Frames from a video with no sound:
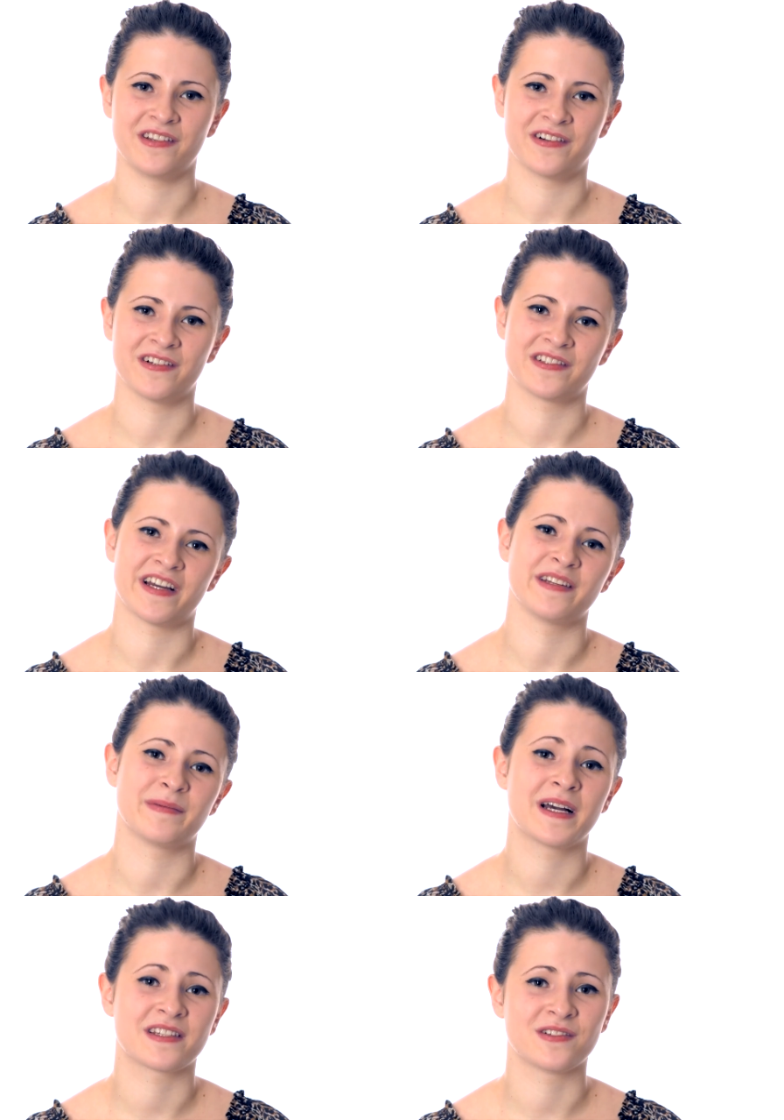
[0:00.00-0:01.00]
You're assigned a
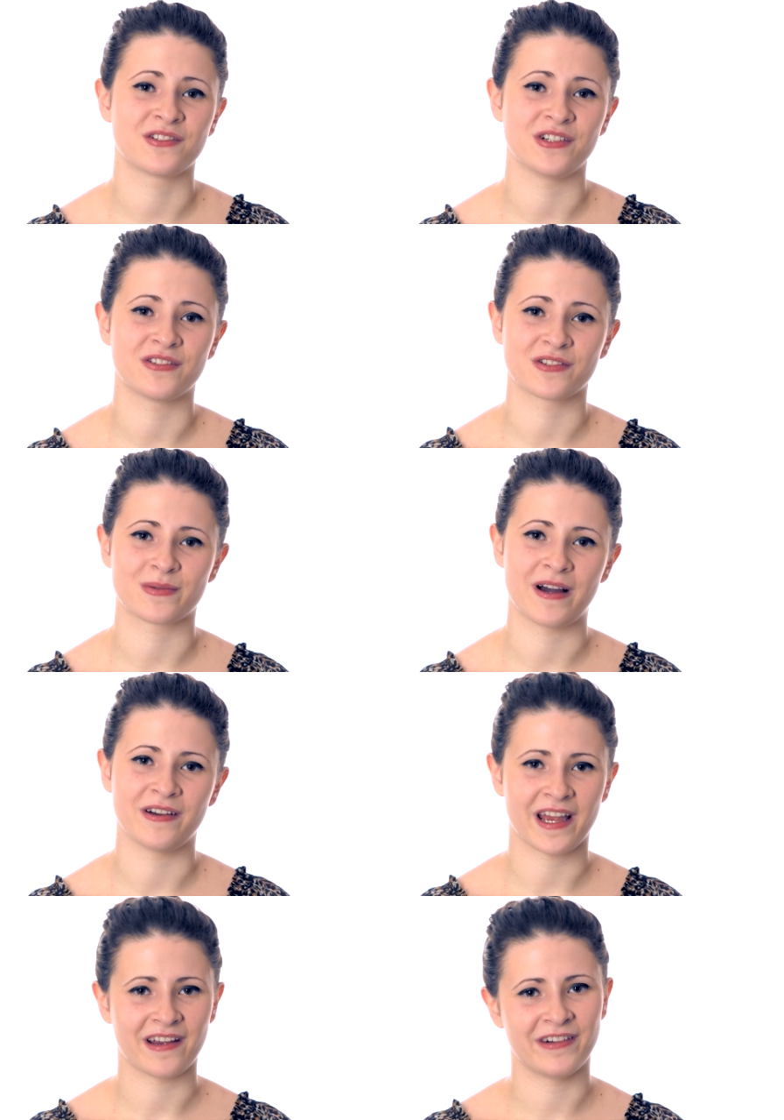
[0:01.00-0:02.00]
personal tutor as well
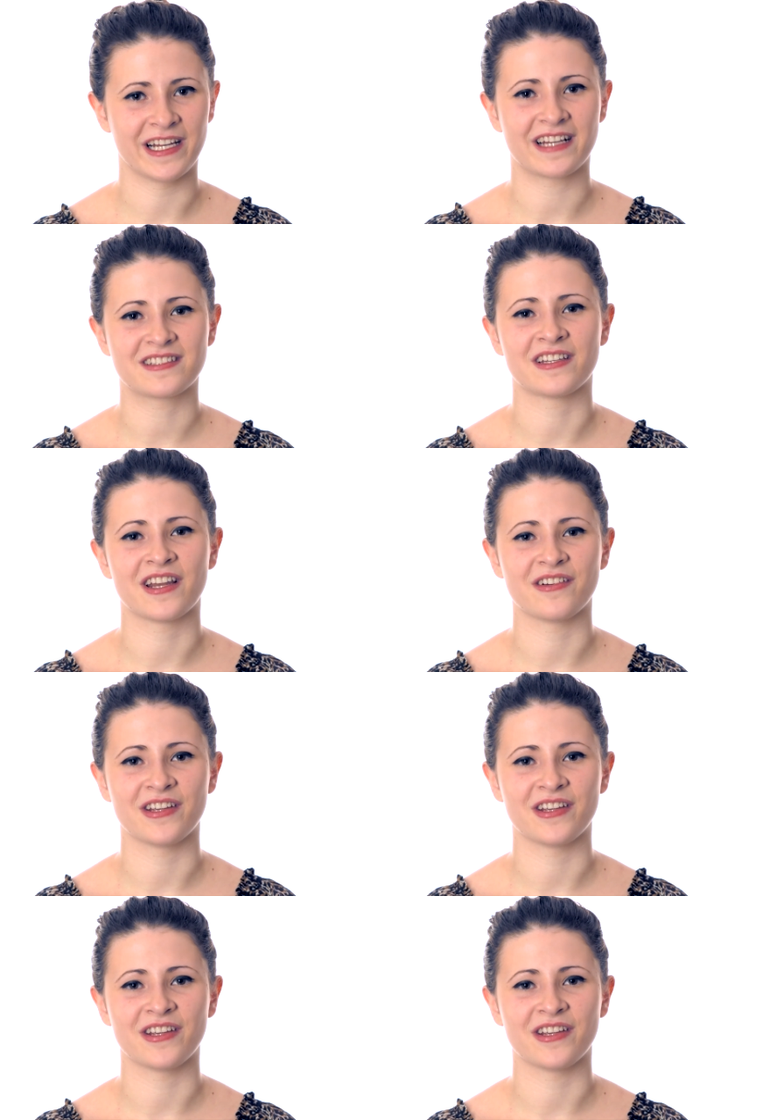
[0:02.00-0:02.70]
who get, really gets to know